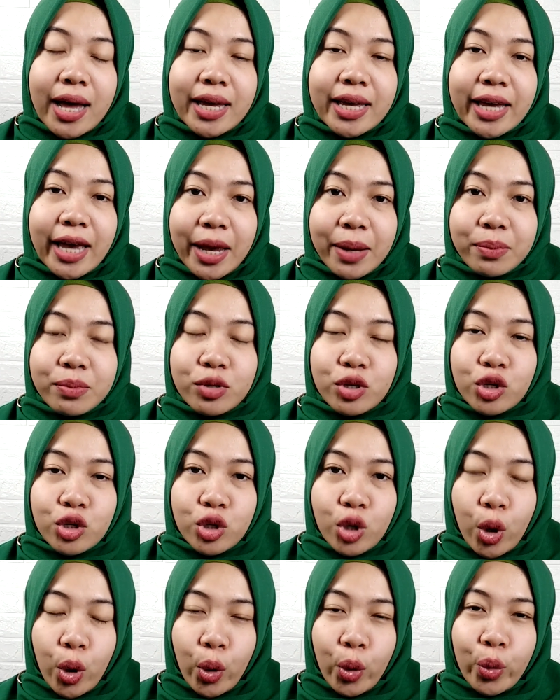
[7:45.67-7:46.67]
Game
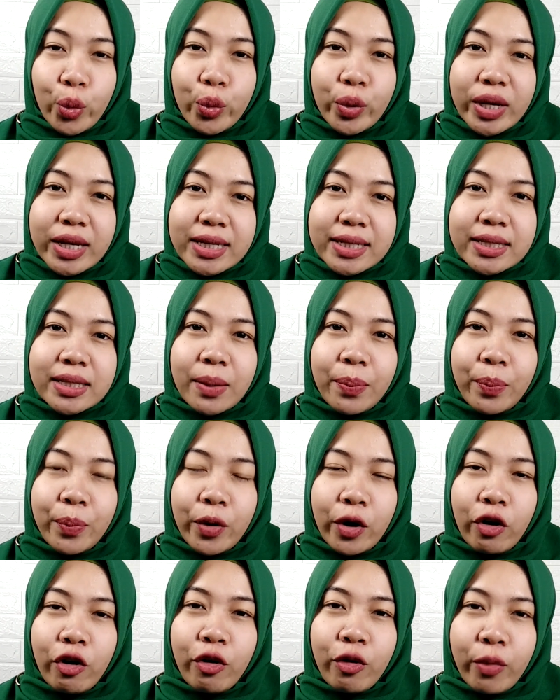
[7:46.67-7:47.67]
show is a
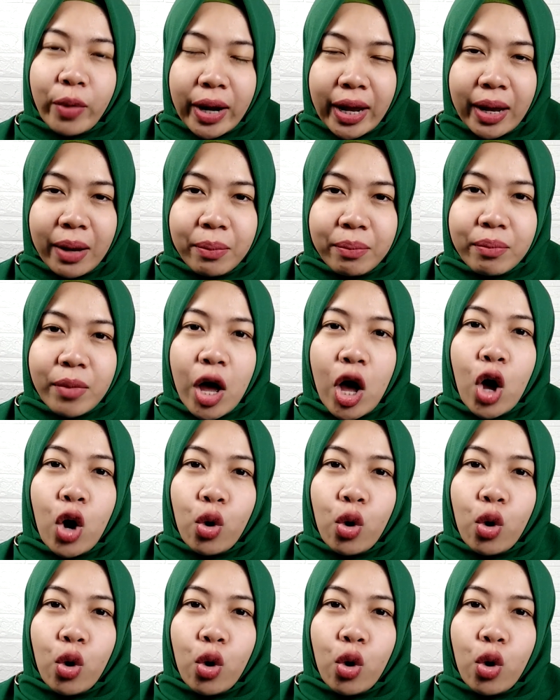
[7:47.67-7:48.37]
program